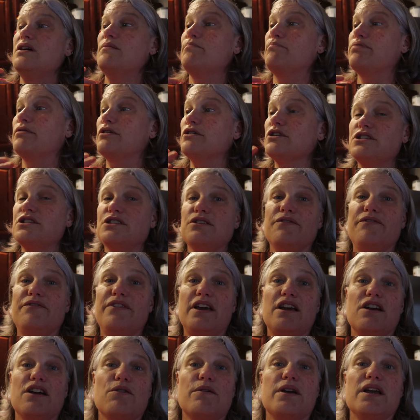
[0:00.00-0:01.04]

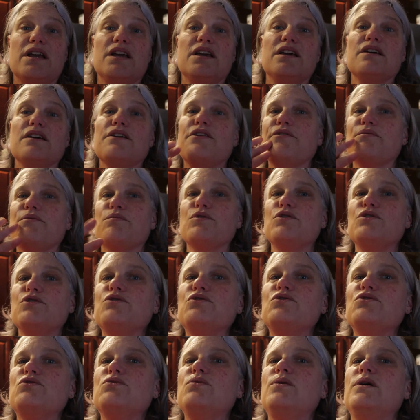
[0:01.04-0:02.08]
persevering
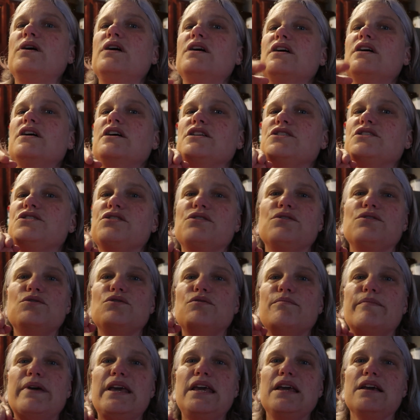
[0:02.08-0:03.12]
through to
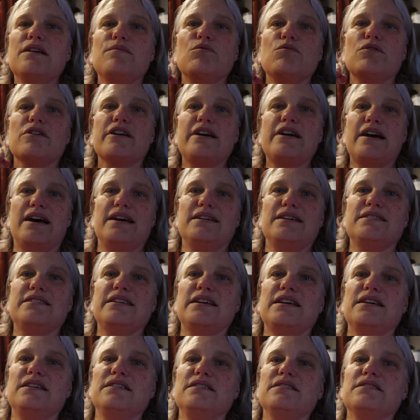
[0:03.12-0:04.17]
make more
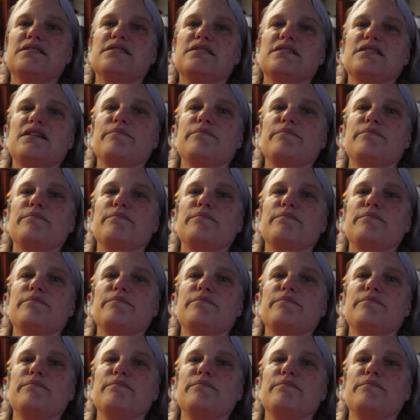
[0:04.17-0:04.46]
content.